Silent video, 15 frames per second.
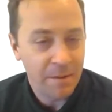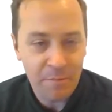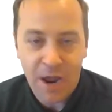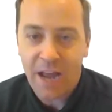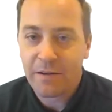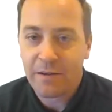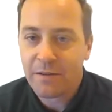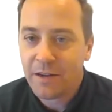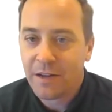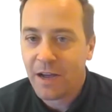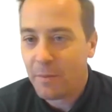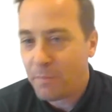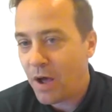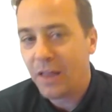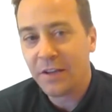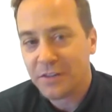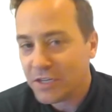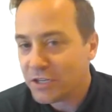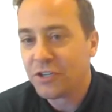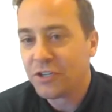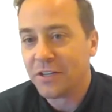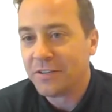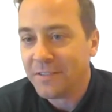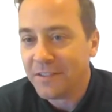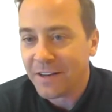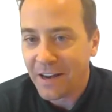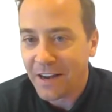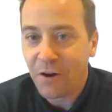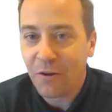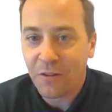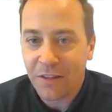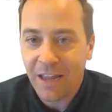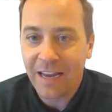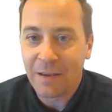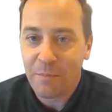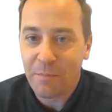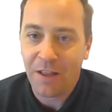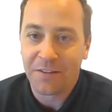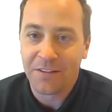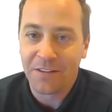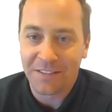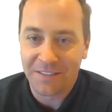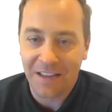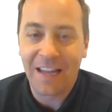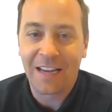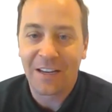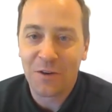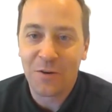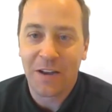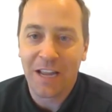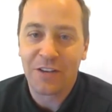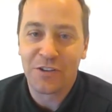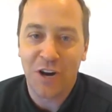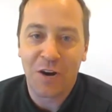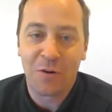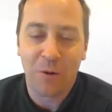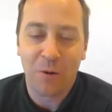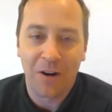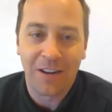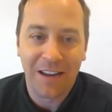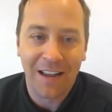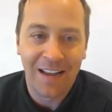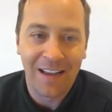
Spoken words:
not a politician, and I don't like politics. I like doing HR work.